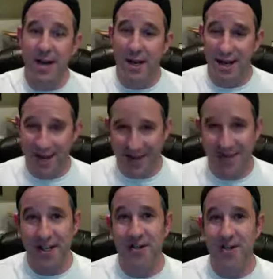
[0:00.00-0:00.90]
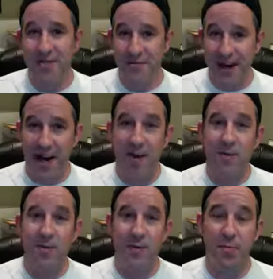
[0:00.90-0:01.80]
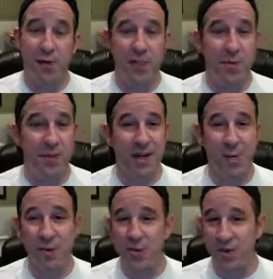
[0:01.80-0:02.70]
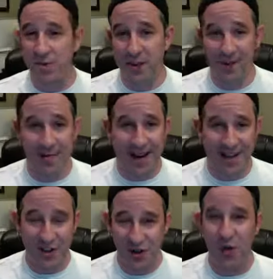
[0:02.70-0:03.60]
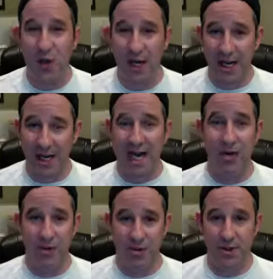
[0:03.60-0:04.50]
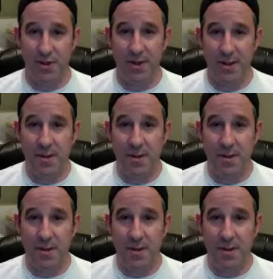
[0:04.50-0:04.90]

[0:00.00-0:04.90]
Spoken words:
life skills and values and principles that will serve them as student leaders,